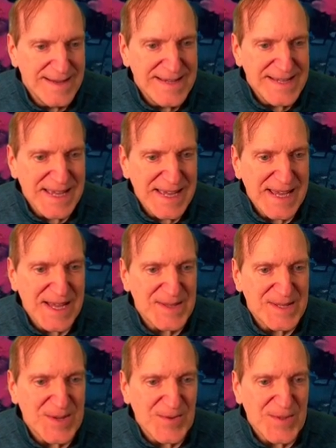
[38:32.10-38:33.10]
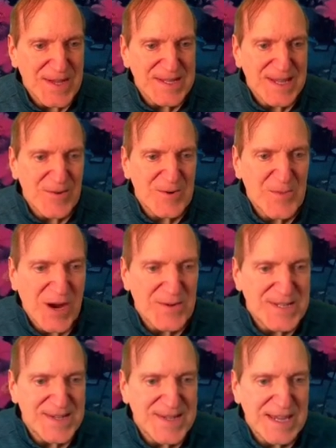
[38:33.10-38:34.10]
Yeah, and these are things I would probably
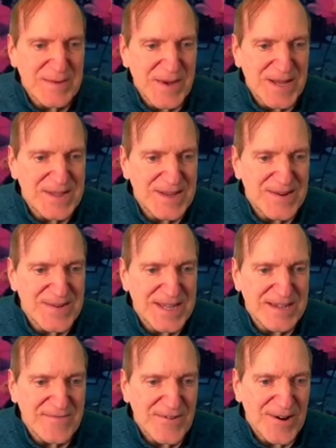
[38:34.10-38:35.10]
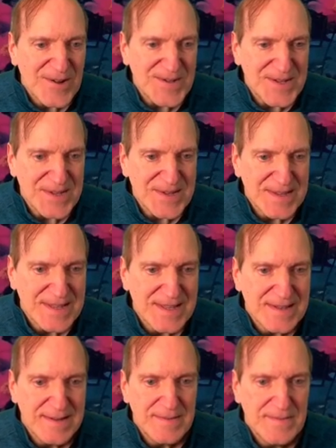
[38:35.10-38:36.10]
just keep on their defaults.
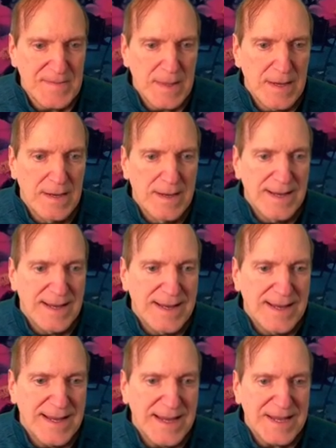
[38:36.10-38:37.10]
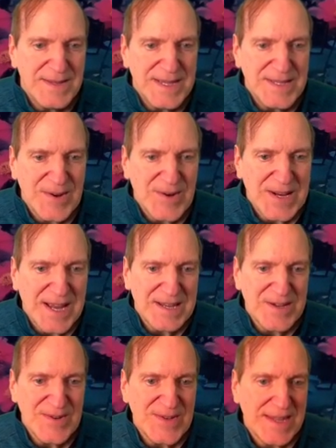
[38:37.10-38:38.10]
And these are kind of
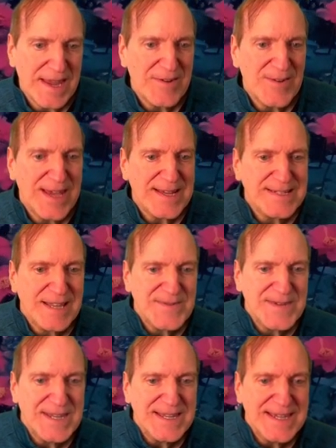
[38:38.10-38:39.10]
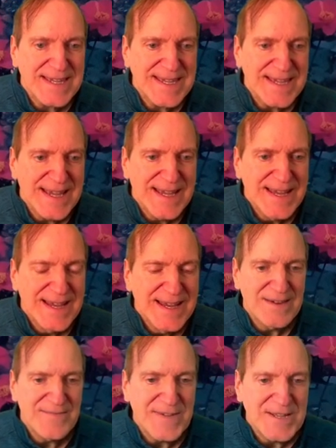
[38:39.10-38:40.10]
your standard XFCE
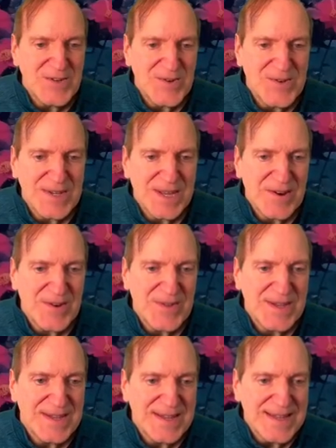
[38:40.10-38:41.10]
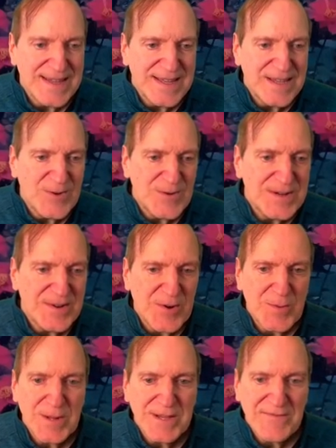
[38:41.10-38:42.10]
features here that you would
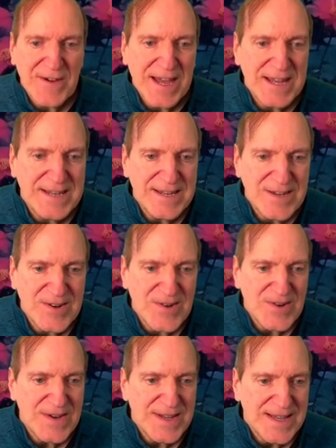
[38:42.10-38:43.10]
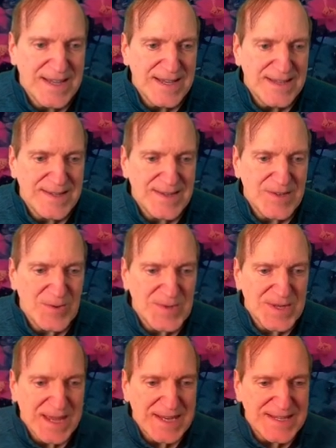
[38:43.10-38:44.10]
normally find in your system
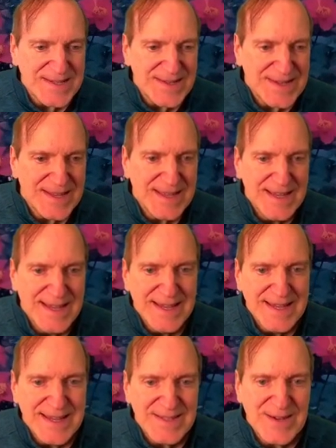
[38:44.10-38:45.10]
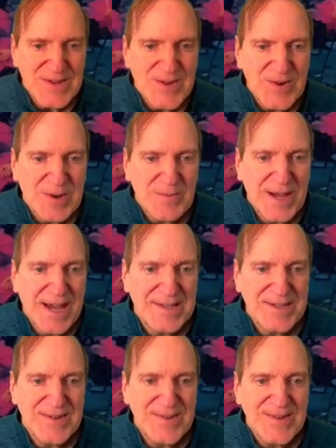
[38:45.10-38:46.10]
settings. And there's your
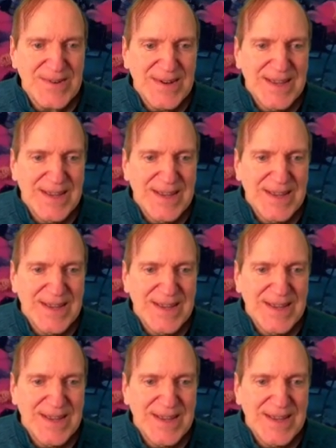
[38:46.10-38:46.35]
compositor.